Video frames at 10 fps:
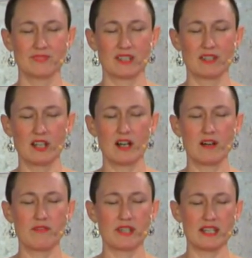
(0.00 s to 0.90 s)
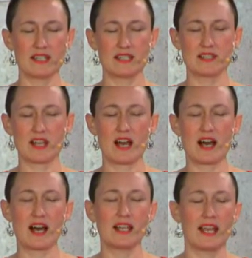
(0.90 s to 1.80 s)
Love is,
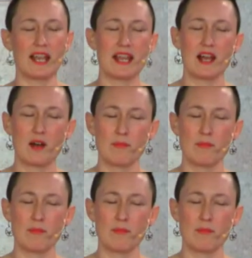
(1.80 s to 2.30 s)
I am.